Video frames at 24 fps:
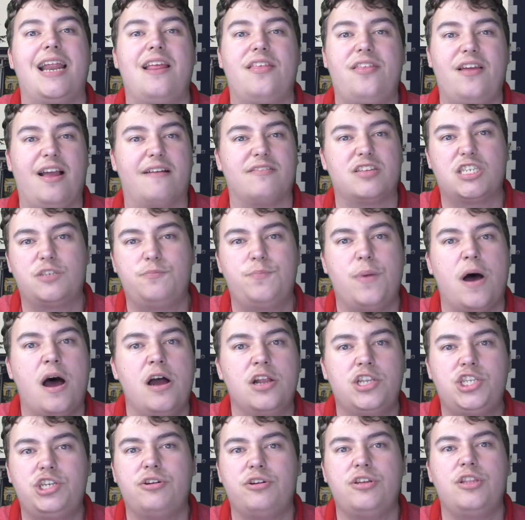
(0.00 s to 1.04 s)
anything I
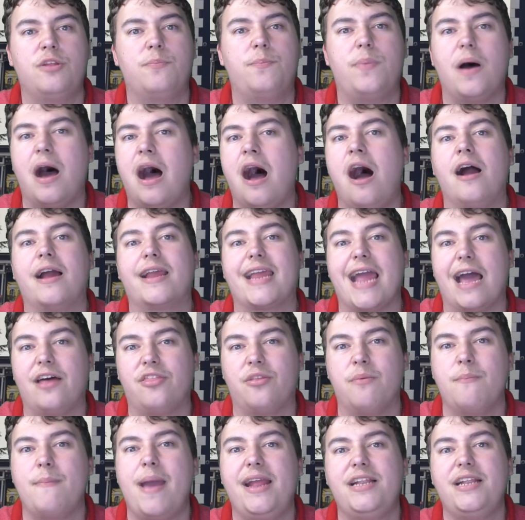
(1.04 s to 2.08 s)
spotted during the park, how
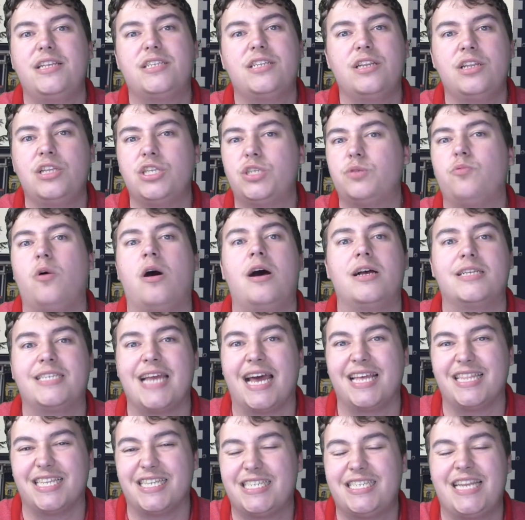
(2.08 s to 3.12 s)
the maintenance was,
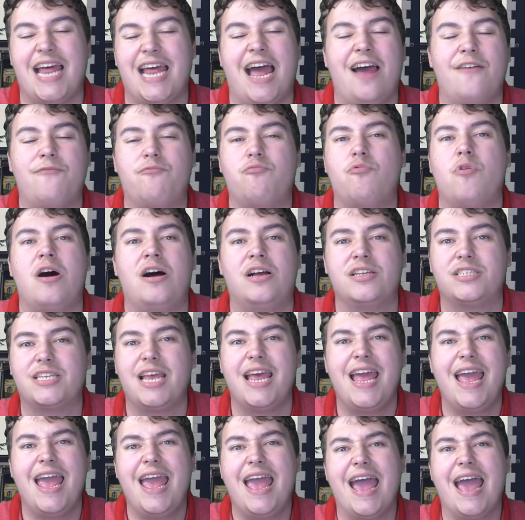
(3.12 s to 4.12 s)
how the staff was,